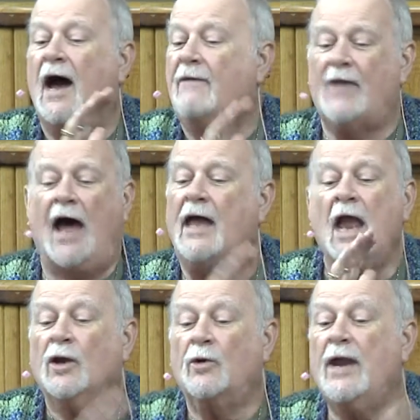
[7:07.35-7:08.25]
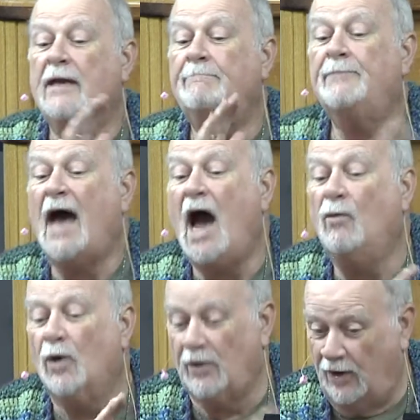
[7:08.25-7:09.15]
by thy
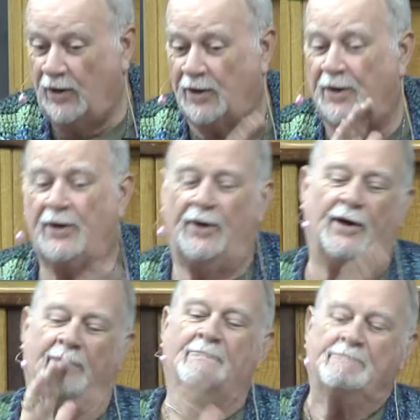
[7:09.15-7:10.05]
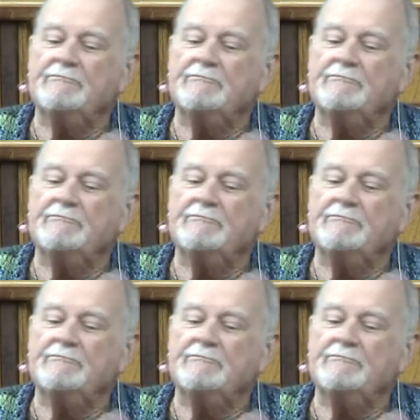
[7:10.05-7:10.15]
great power.